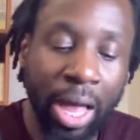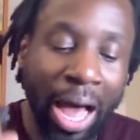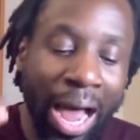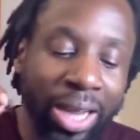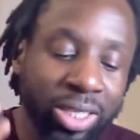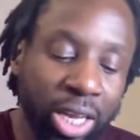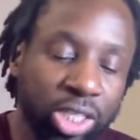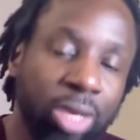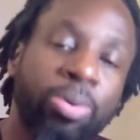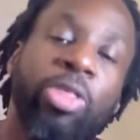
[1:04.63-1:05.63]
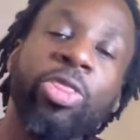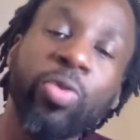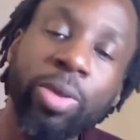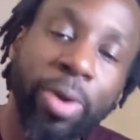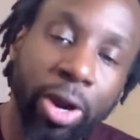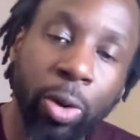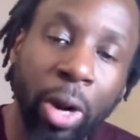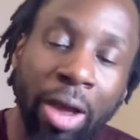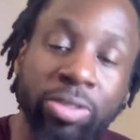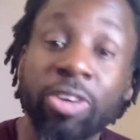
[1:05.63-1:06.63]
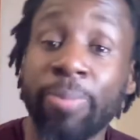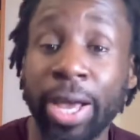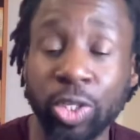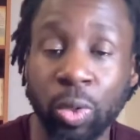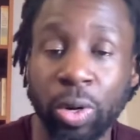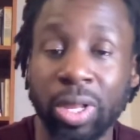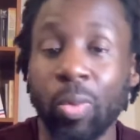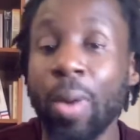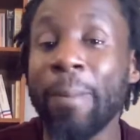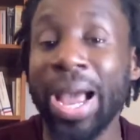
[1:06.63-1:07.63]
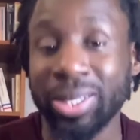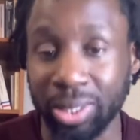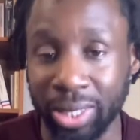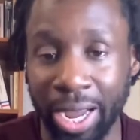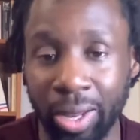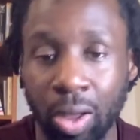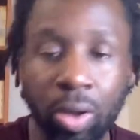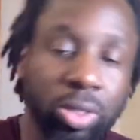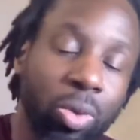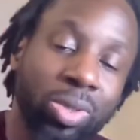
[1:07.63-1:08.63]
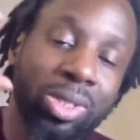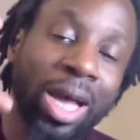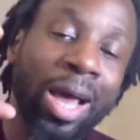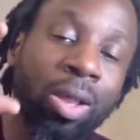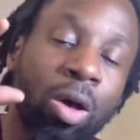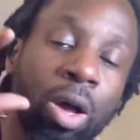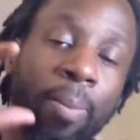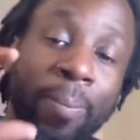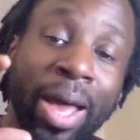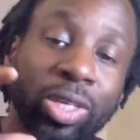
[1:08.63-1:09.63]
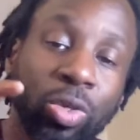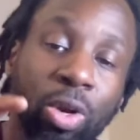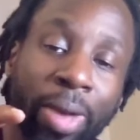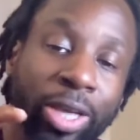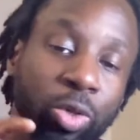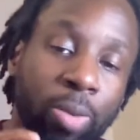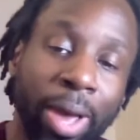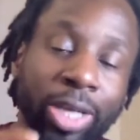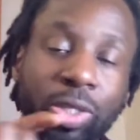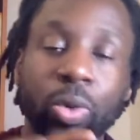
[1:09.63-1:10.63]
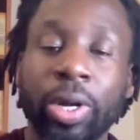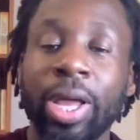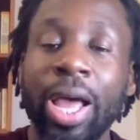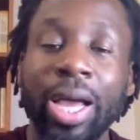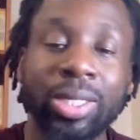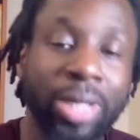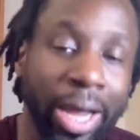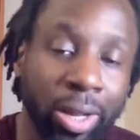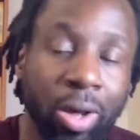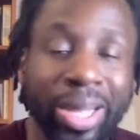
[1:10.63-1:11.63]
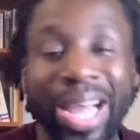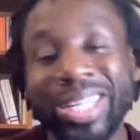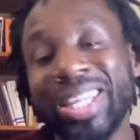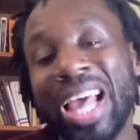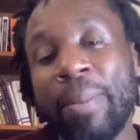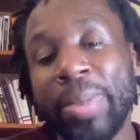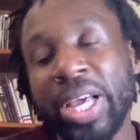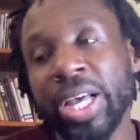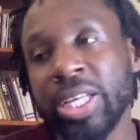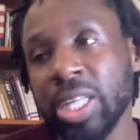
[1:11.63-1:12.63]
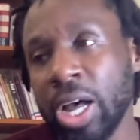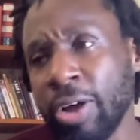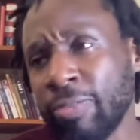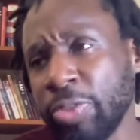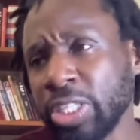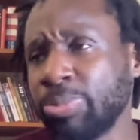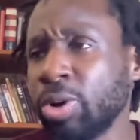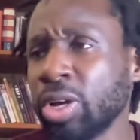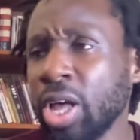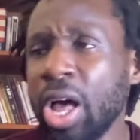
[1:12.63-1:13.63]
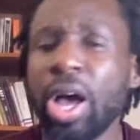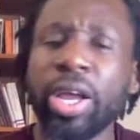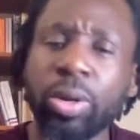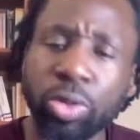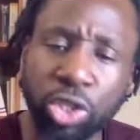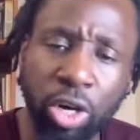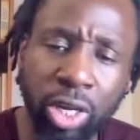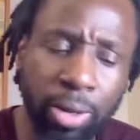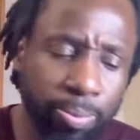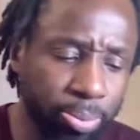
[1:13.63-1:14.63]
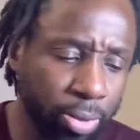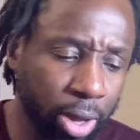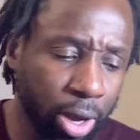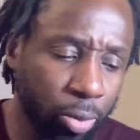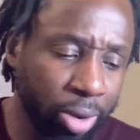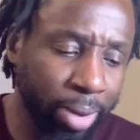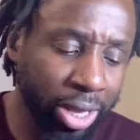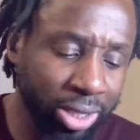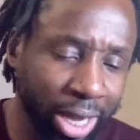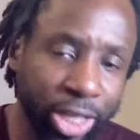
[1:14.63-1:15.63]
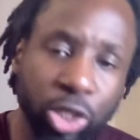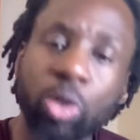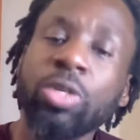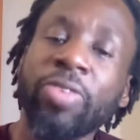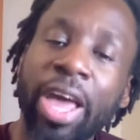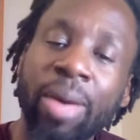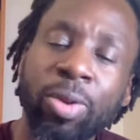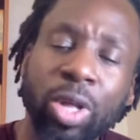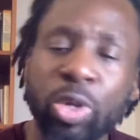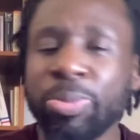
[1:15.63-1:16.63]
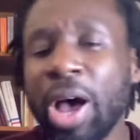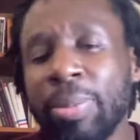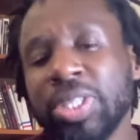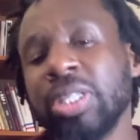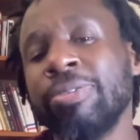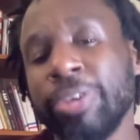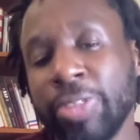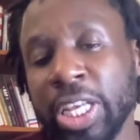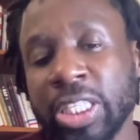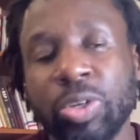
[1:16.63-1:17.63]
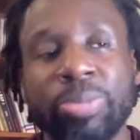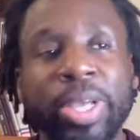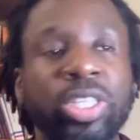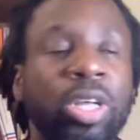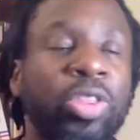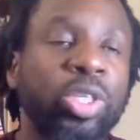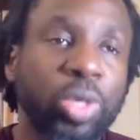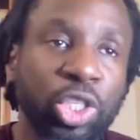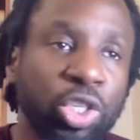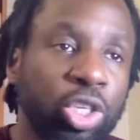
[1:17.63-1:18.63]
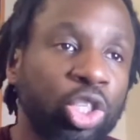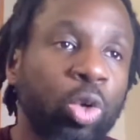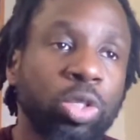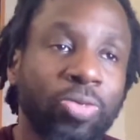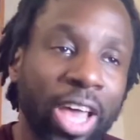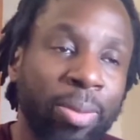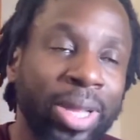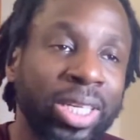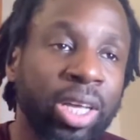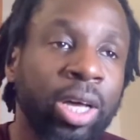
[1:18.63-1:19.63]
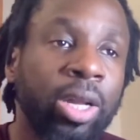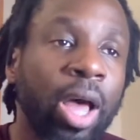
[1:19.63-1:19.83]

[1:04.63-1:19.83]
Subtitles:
I intentionally put 3 paragraphs of backstory, then went back to dialogue. So it was dialogue, backstory, backstory, backstory, dialogue. I did that because of this book, A Hero's Journey, written by this guy, Joseph Campbell. It was published in the 50s, and it was based on this research Joseph Campbell had done,